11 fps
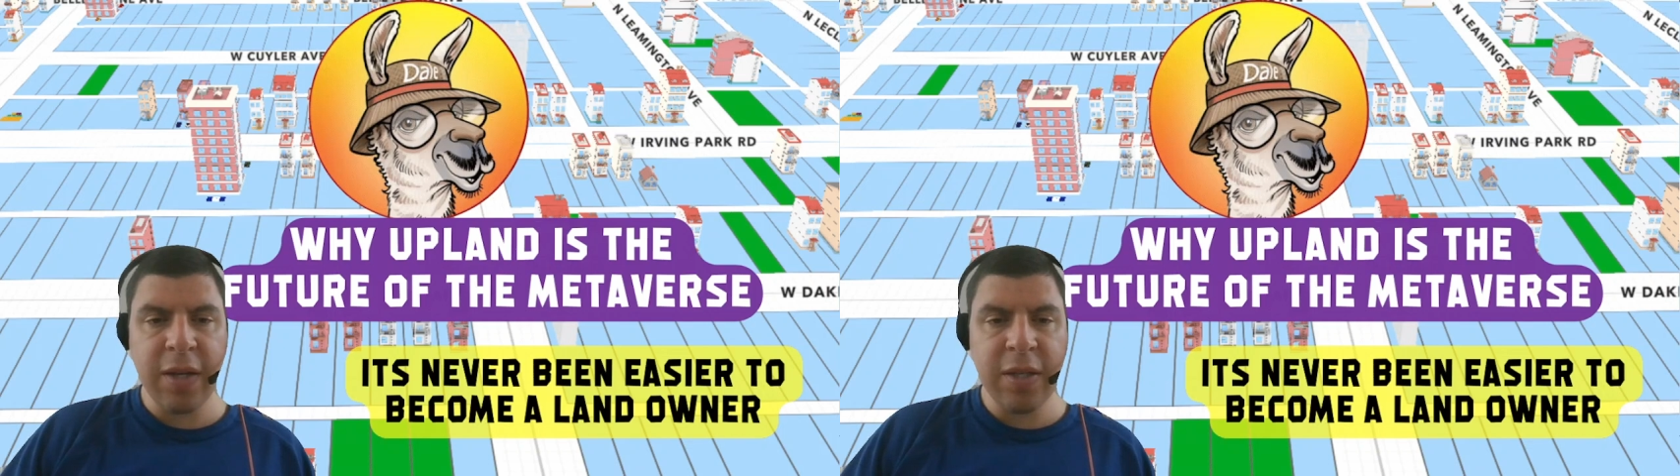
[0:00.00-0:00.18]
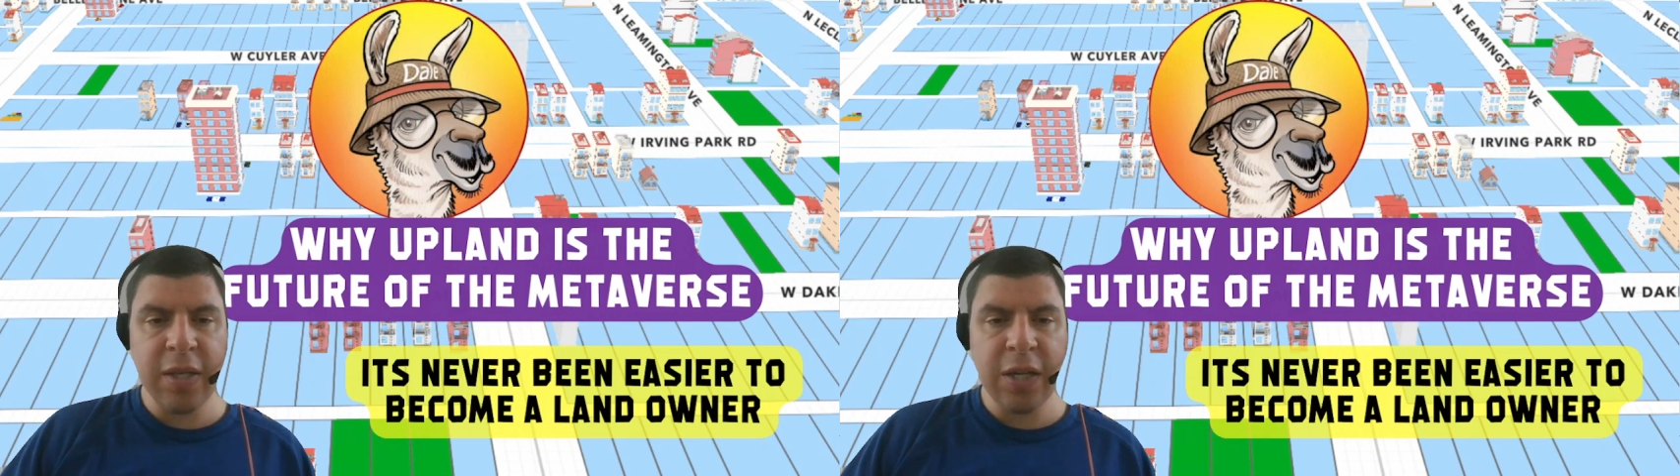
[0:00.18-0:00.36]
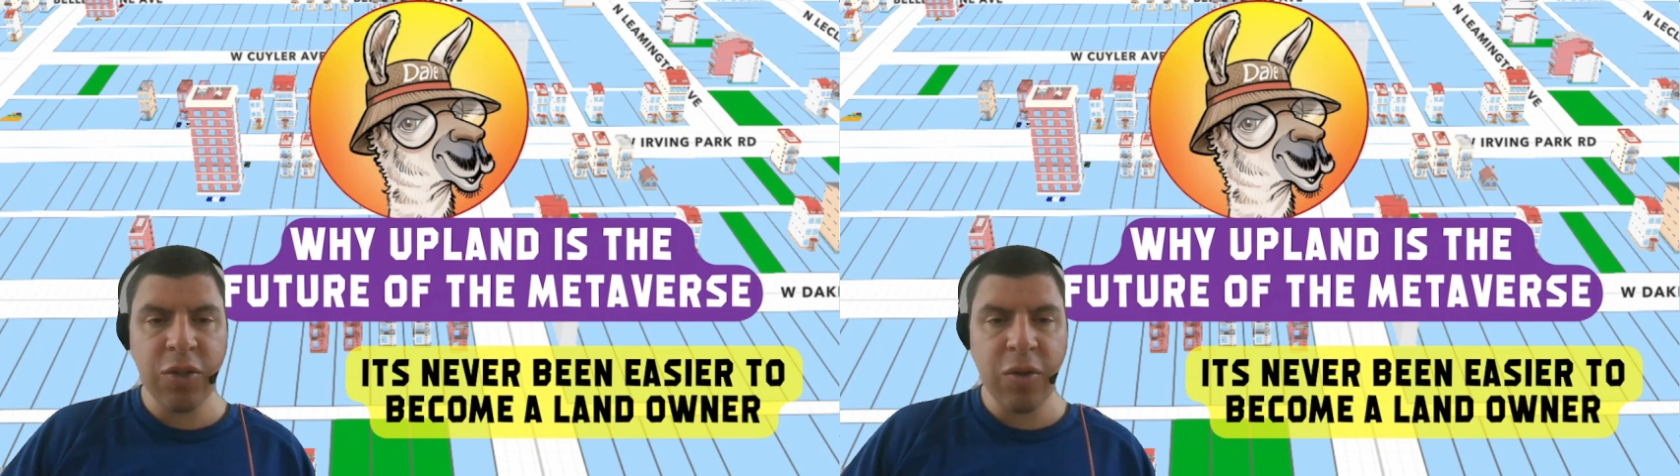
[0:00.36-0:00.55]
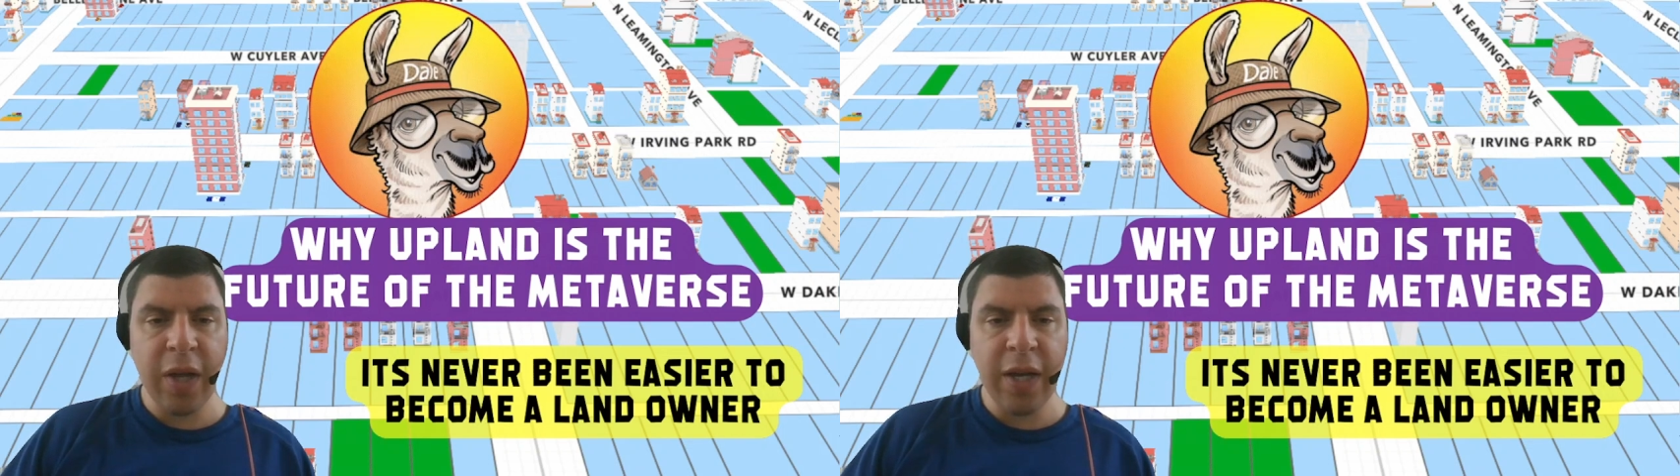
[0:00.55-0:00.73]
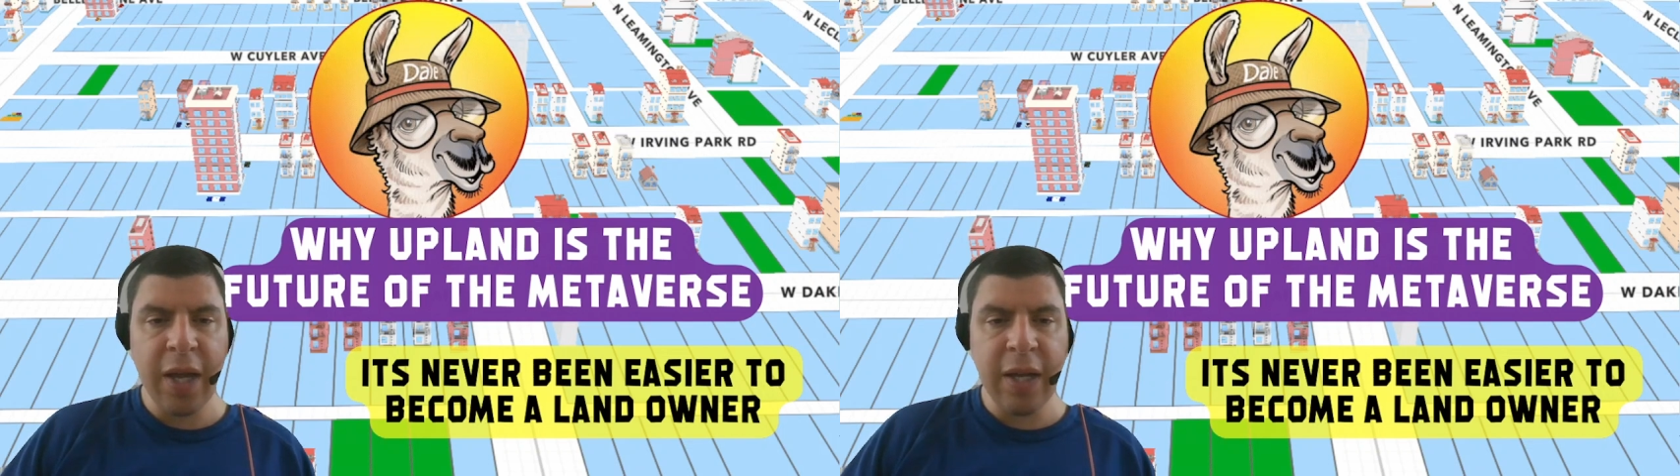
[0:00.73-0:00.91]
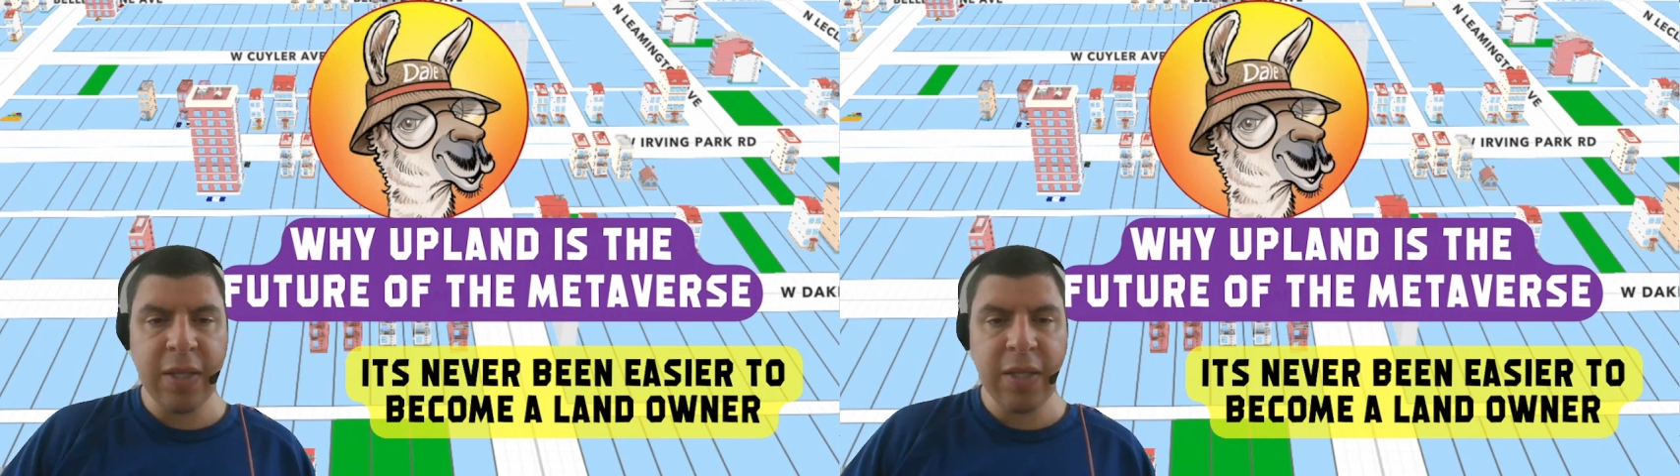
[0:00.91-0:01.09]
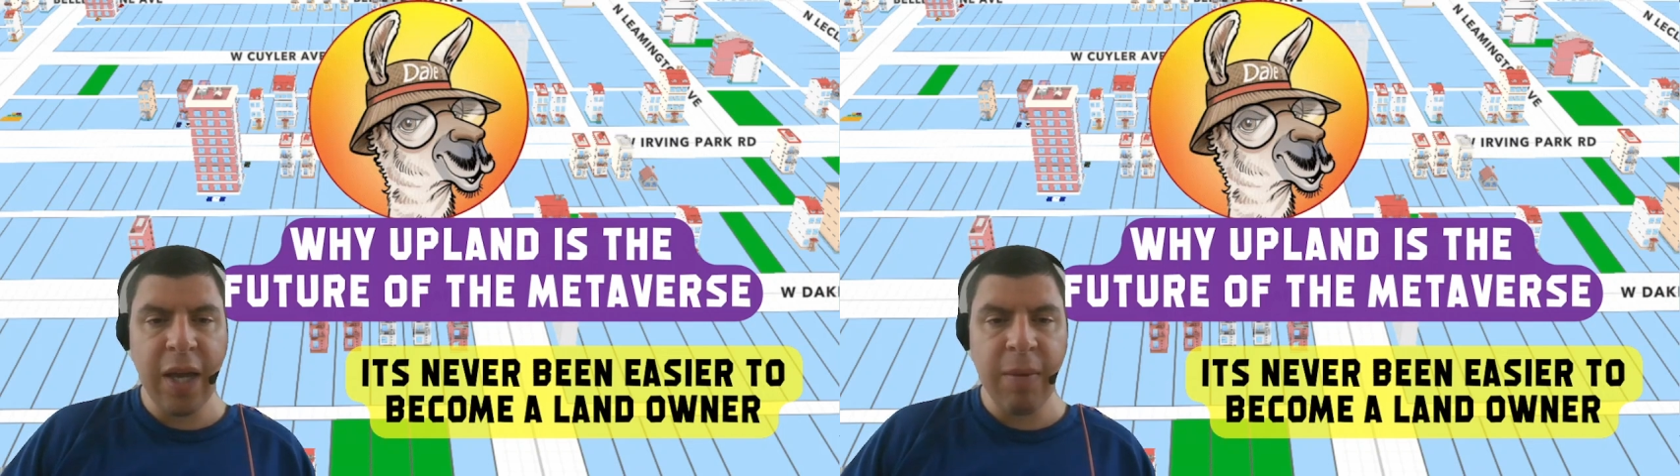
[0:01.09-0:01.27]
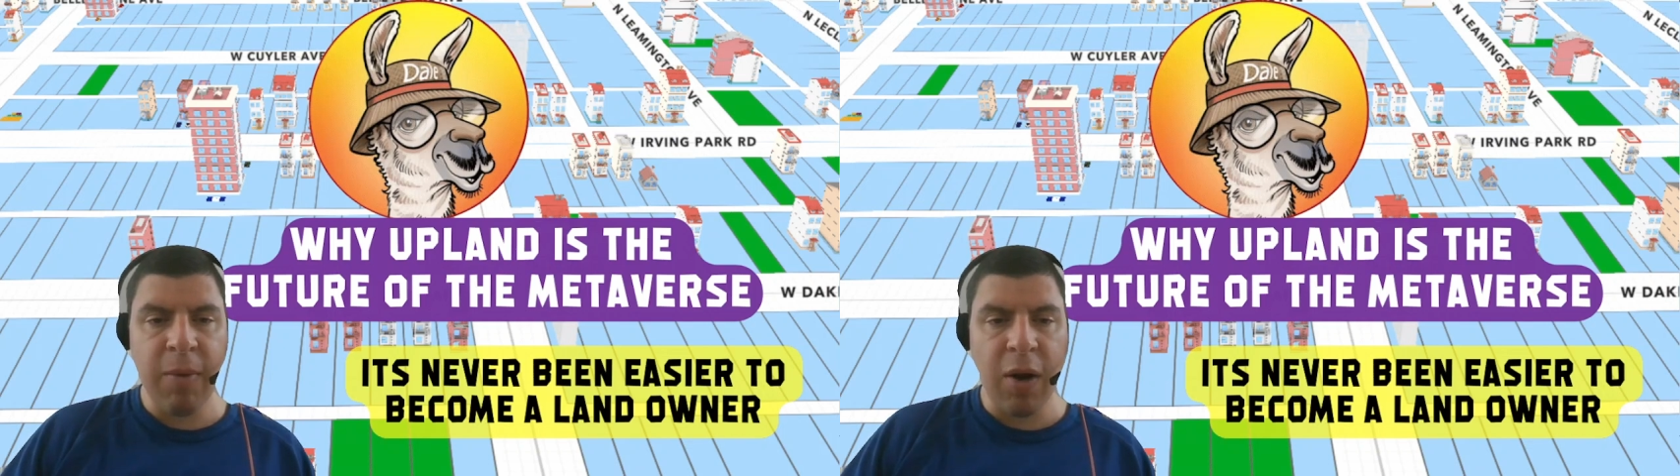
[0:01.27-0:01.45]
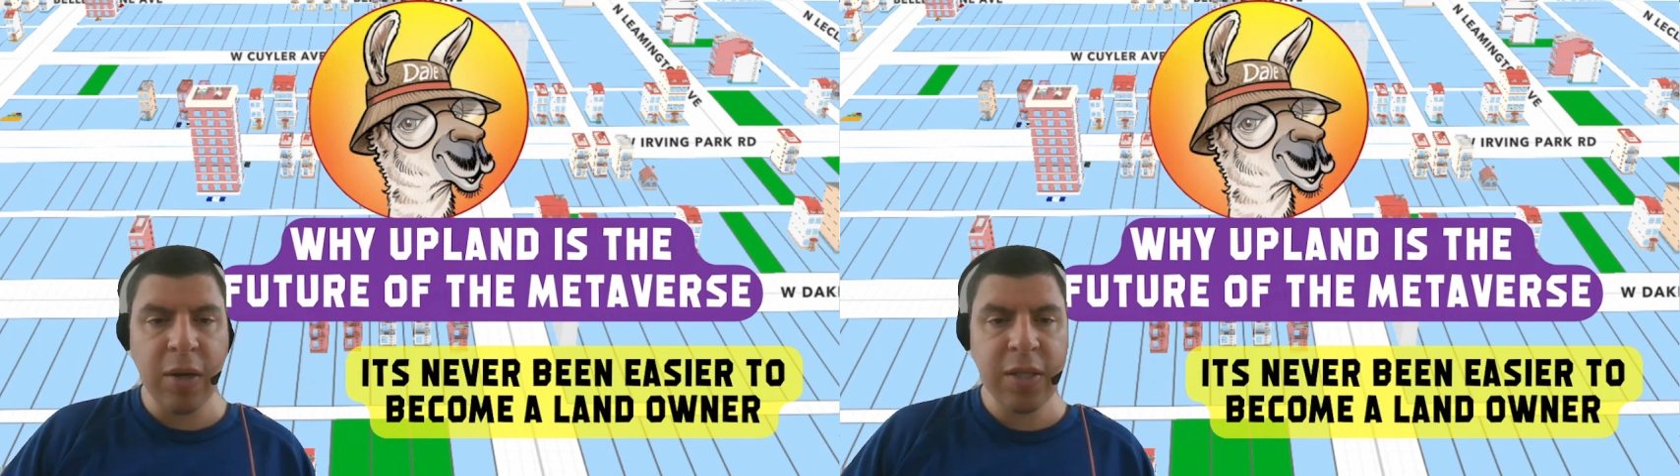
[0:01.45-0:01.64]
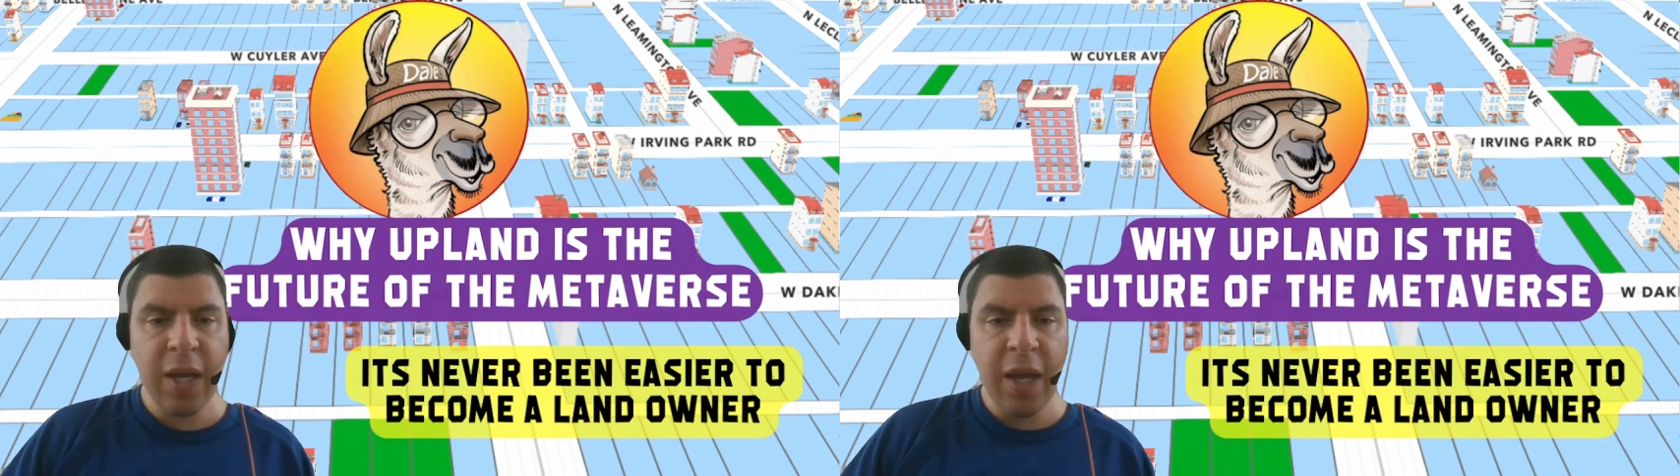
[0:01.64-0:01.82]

Decentraland and Sandbox,